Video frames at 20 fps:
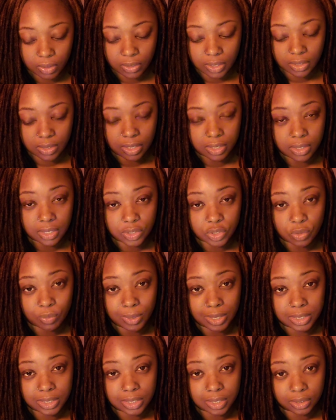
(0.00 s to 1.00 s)
They think that you
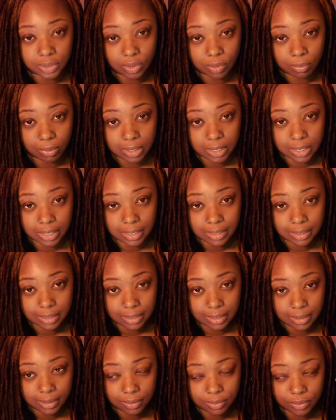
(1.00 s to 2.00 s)
might suck their blood at
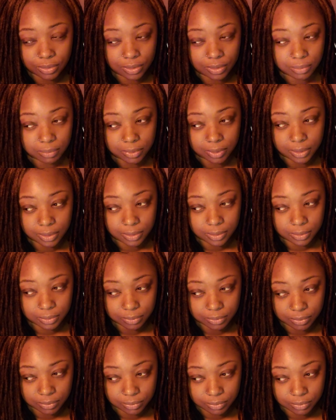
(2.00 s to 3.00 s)
night or something.
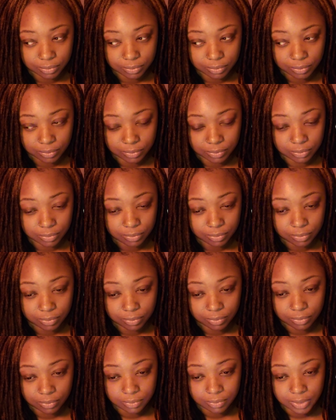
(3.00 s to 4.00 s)

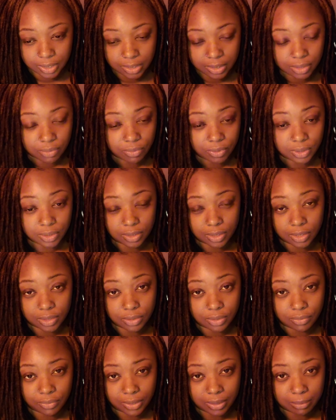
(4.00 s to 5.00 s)
Like they really think
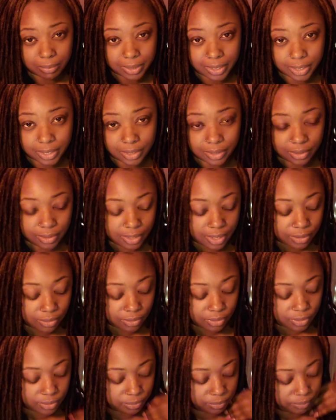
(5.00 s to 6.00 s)
you're a vampire. I
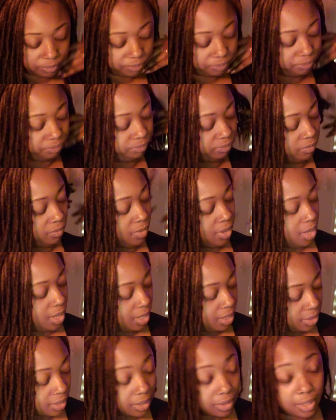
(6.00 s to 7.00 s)
don't know.
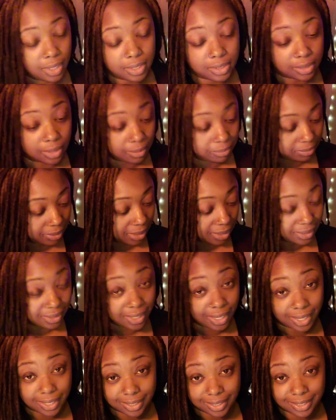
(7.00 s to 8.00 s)
They think something
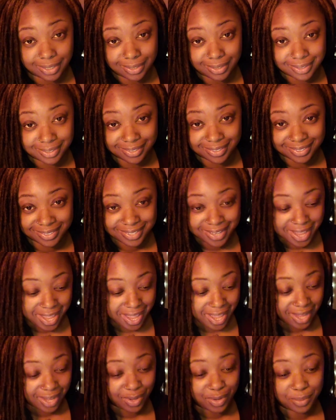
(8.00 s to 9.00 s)
that
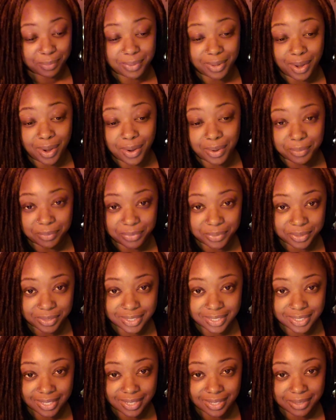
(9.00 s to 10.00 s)
could be harmful
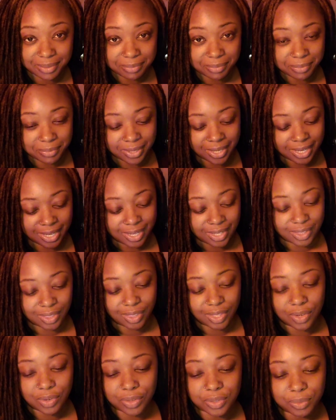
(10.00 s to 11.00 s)
to them
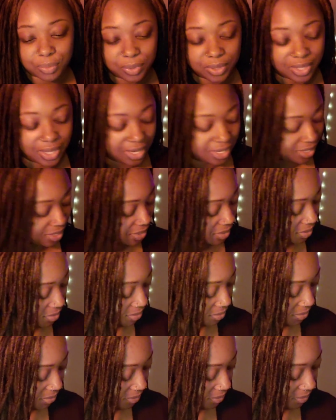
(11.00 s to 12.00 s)
lurks within
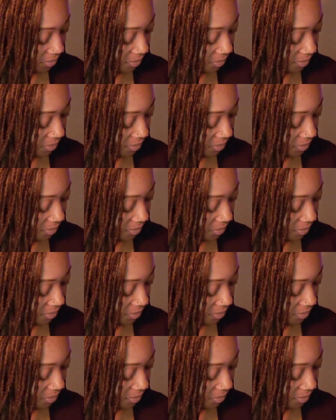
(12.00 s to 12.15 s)
you.